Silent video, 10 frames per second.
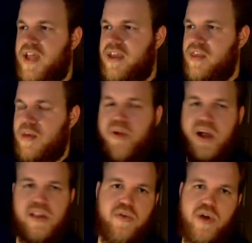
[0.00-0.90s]
like, the
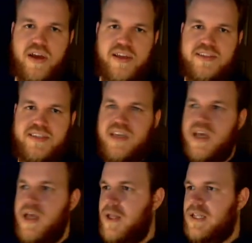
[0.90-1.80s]
Apollo rockets,
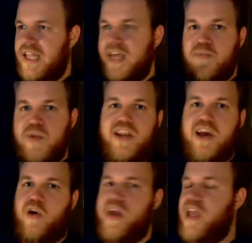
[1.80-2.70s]
let me know.